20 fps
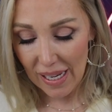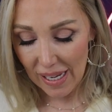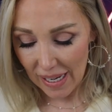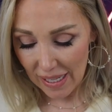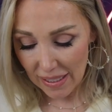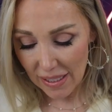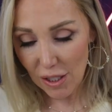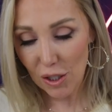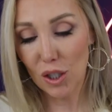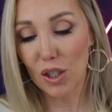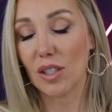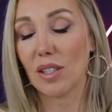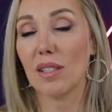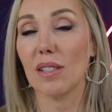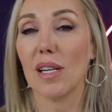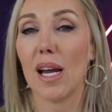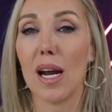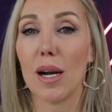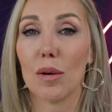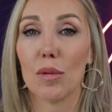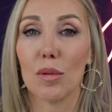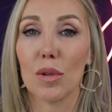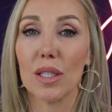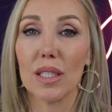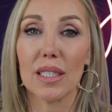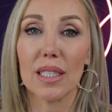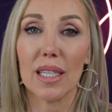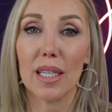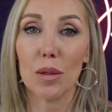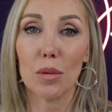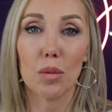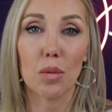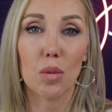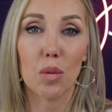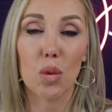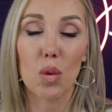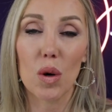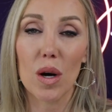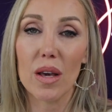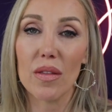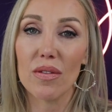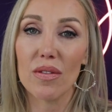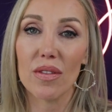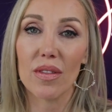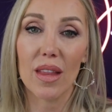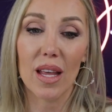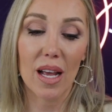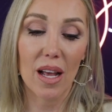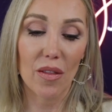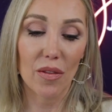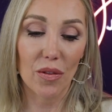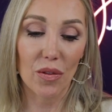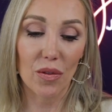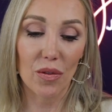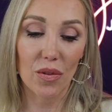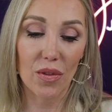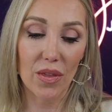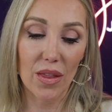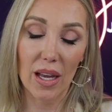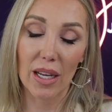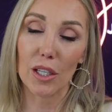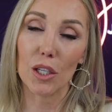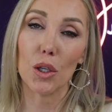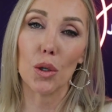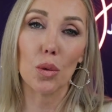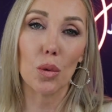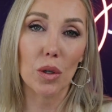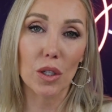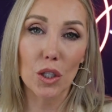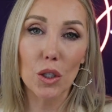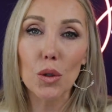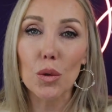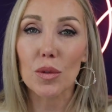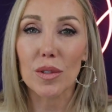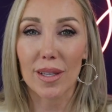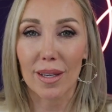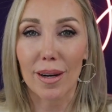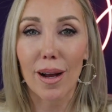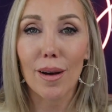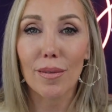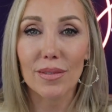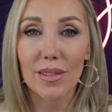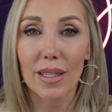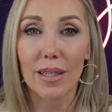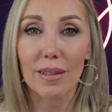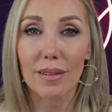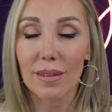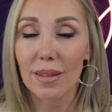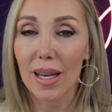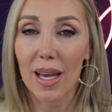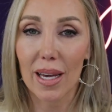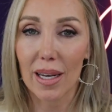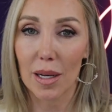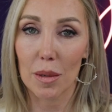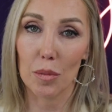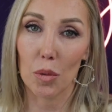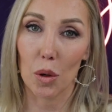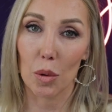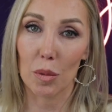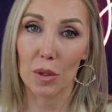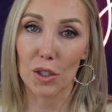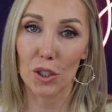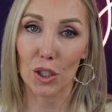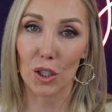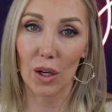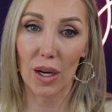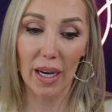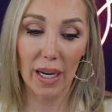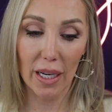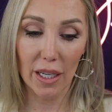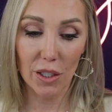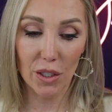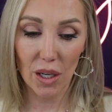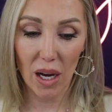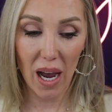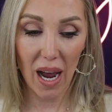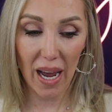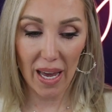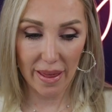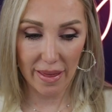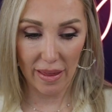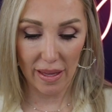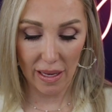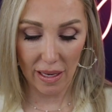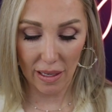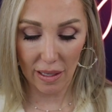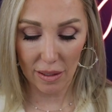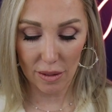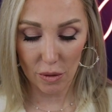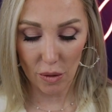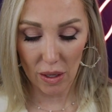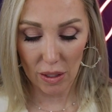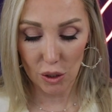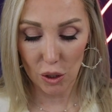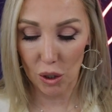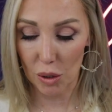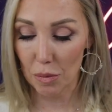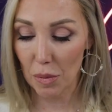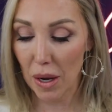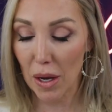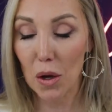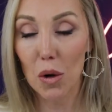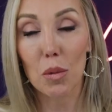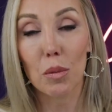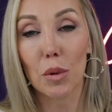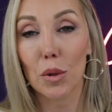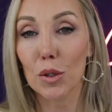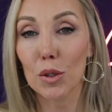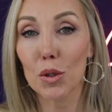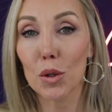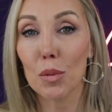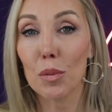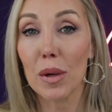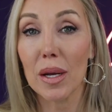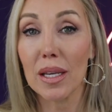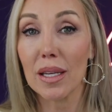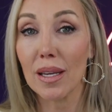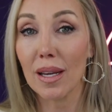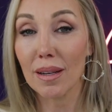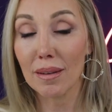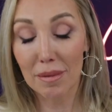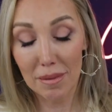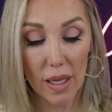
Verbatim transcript: It's just not really one that you would use that often at a more mature age, I think. So that's just my own personal opinion.